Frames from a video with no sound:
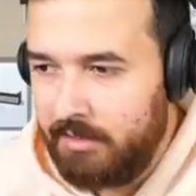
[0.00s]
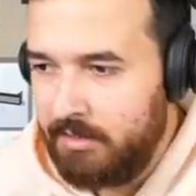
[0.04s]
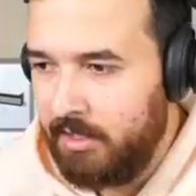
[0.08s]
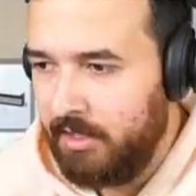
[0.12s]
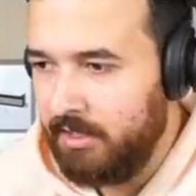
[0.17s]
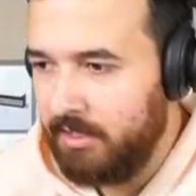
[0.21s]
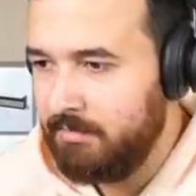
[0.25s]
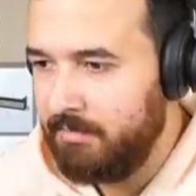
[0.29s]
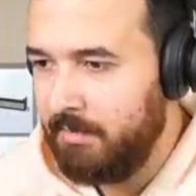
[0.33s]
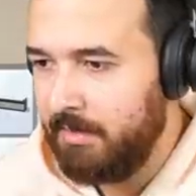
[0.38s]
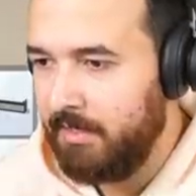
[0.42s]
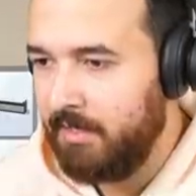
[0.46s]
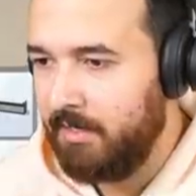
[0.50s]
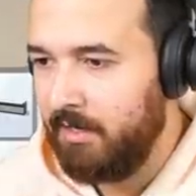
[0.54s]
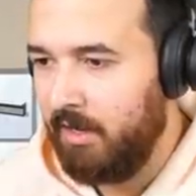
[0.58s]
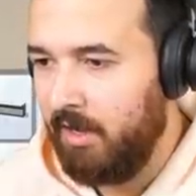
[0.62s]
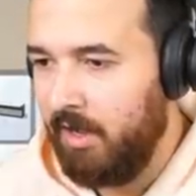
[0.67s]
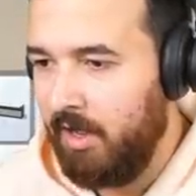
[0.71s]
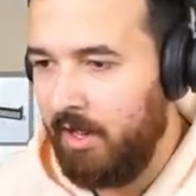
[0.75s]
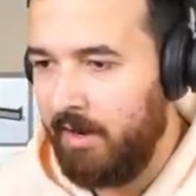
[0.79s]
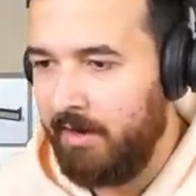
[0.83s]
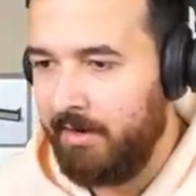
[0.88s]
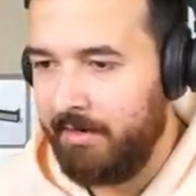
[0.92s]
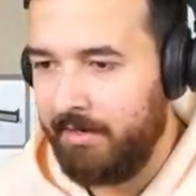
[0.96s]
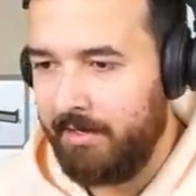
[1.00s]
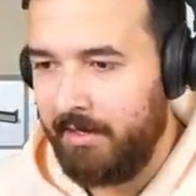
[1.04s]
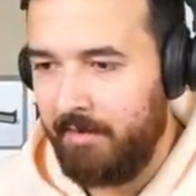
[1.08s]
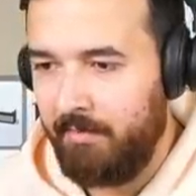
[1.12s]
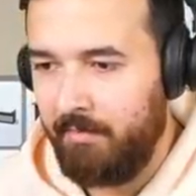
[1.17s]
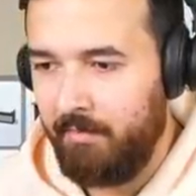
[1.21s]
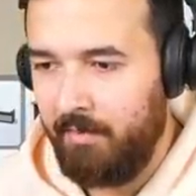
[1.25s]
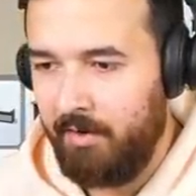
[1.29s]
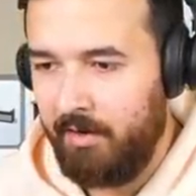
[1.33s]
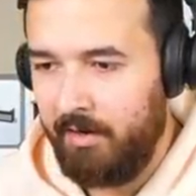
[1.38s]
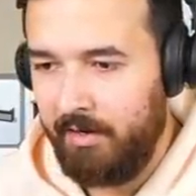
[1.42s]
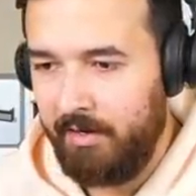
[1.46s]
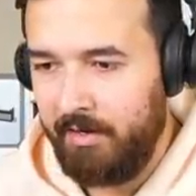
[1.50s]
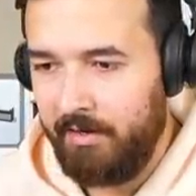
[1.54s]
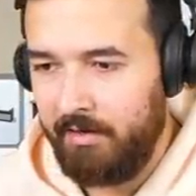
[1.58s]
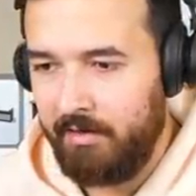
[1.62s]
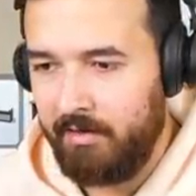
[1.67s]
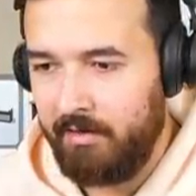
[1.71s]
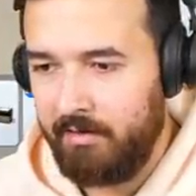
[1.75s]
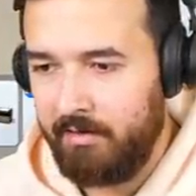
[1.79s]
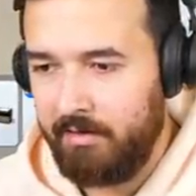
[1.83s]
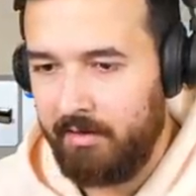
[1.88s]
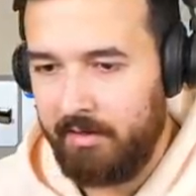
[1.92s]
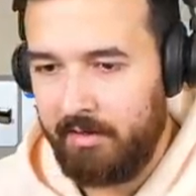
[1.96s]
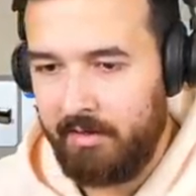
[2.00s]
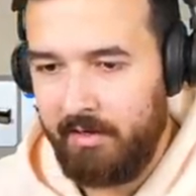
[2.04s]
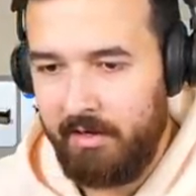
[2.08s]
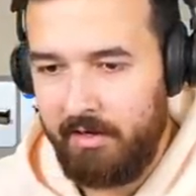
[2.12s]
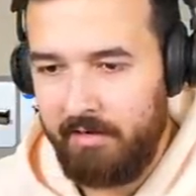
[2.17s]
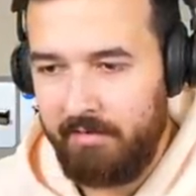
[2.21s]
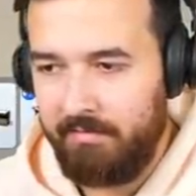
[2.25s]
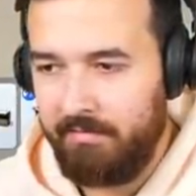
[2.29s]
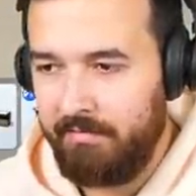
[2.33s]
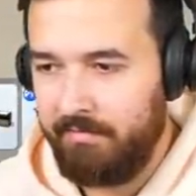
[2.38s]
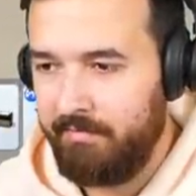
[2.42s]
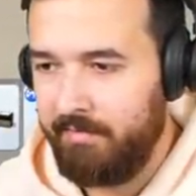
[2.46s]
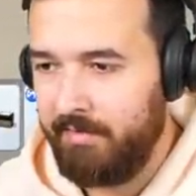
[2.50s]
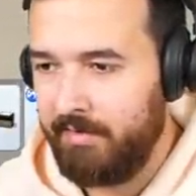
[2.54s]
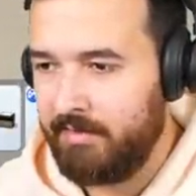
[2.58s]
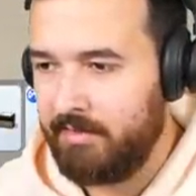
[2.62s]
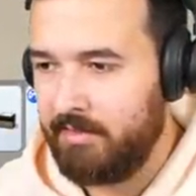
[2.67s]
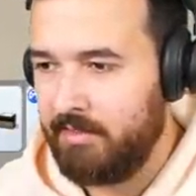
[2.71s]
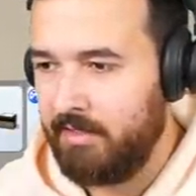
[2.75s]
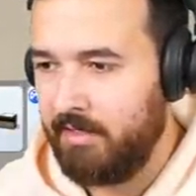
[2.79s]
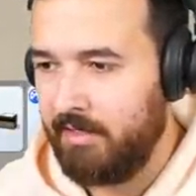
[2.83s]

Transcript: It does make it harder to get one that kind of fits